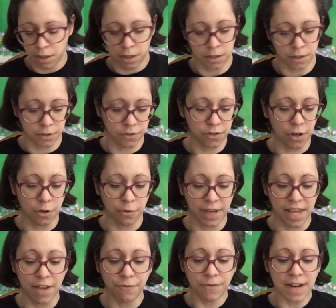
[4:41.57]
So
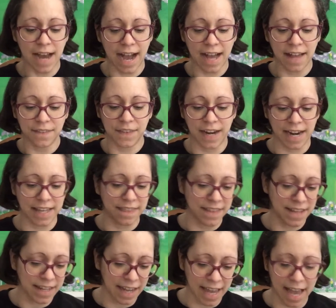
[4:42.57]
if not, then I
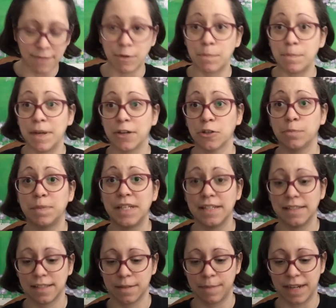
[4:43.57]
think I have a bigger
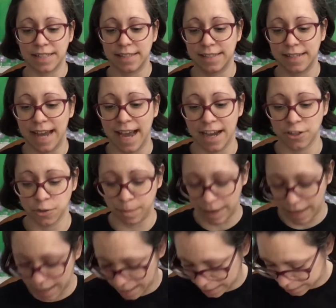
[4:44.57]
piece in my stash
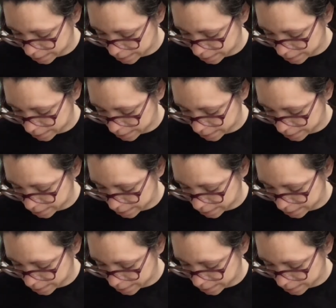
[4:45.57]
box,